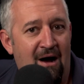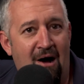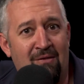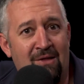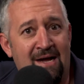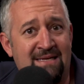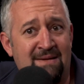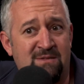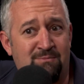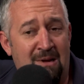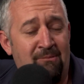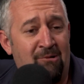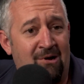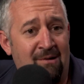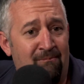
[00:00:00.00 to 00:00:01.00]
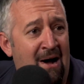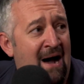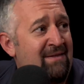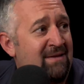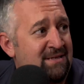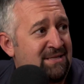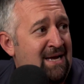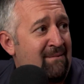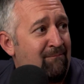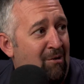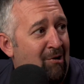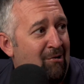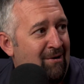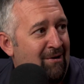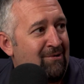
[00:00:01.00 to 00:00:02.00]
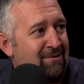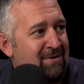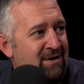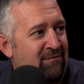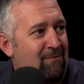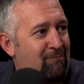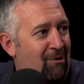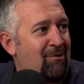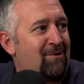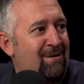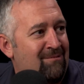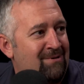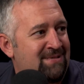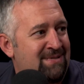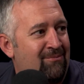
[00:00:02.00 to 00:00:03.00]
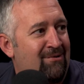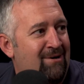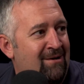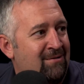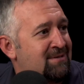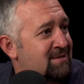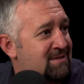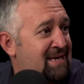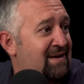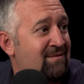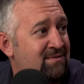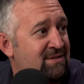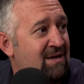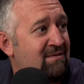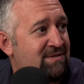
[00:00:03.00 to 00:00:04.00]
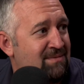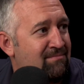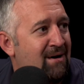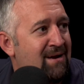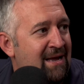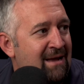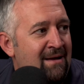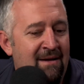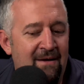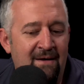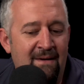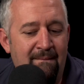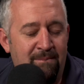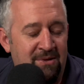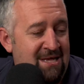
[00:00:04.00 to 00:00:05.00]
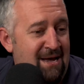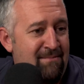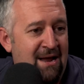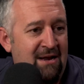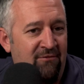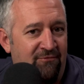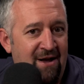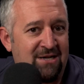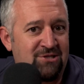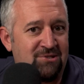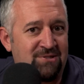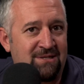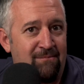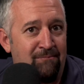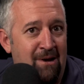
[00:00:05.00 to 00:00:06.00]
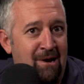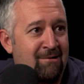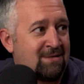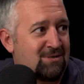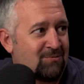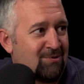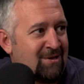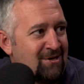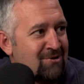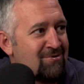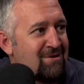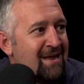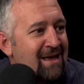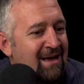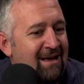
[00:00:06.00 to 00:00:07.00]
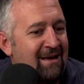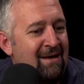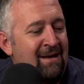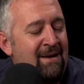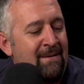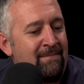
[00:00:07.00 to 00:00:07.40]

a lot of times people could buy the same part under a different part number somewhere else and save themselves some money. But that manufacturer's compare is really unique.